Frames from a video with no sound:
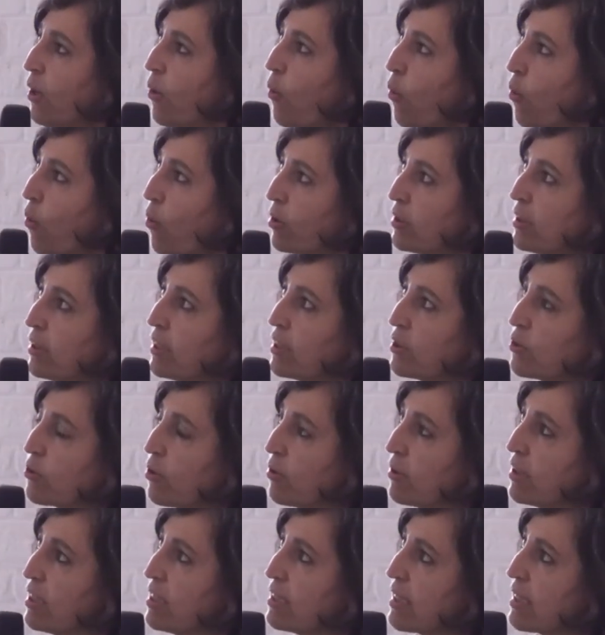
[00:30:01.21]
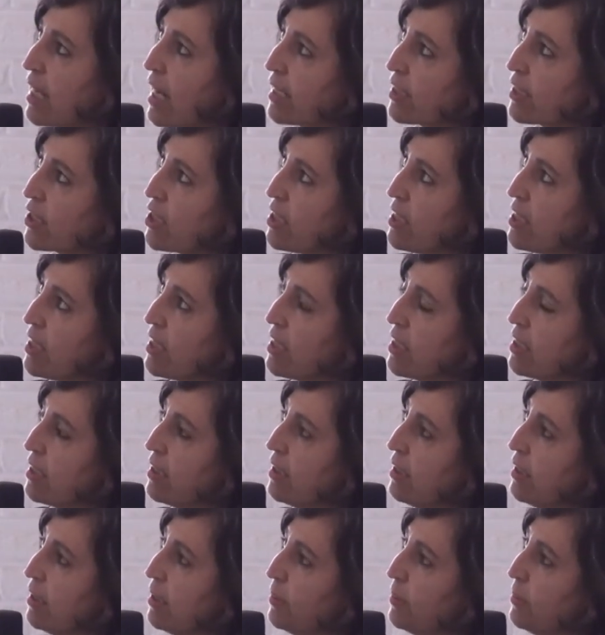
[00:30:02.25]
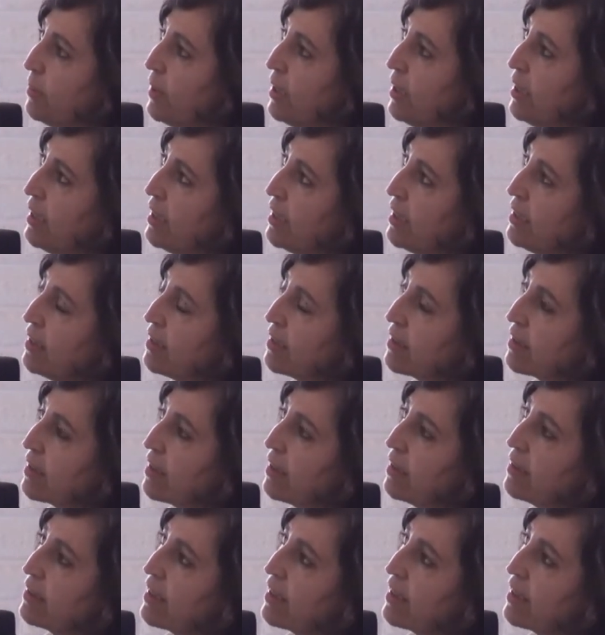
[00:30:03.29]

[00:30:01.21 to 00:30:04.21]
order. So this actually is